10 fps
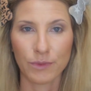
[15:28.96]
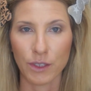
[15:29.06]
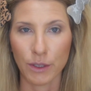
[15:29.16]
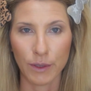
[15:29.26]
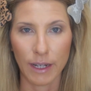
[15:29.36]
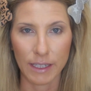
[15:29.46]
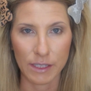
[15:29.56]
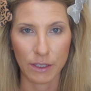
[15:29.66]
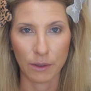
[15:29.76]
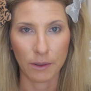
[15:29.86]
You
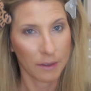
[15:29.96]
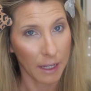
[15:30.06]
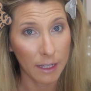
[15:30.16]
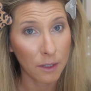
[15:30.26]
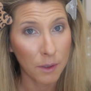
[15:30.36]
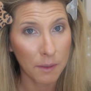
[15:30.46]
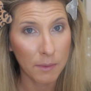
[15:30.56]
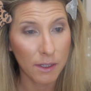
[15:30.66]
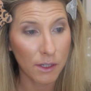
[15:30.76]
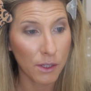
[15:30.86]
guys know exactly what I'm
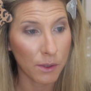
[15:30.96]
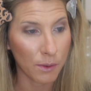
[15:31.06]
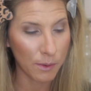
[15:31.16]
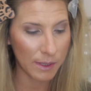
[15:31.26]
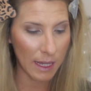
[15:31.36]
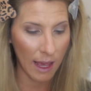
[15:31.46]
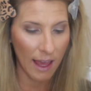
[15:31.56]
going to use.